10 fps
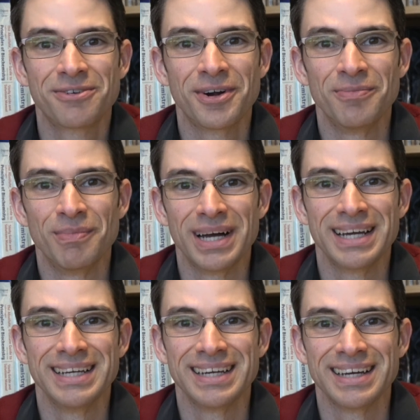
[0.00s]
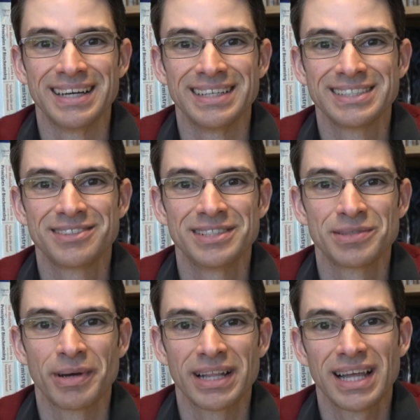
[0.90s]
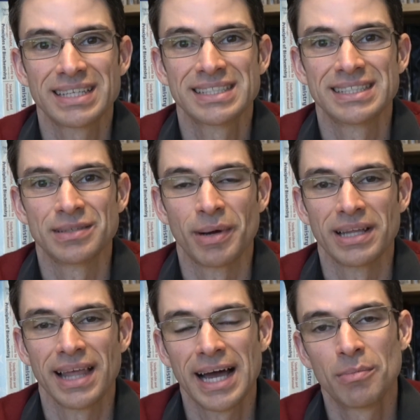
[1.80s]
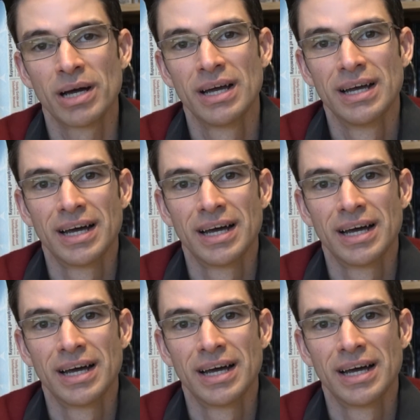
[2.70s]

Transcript: from my uh, students in my classes in my lab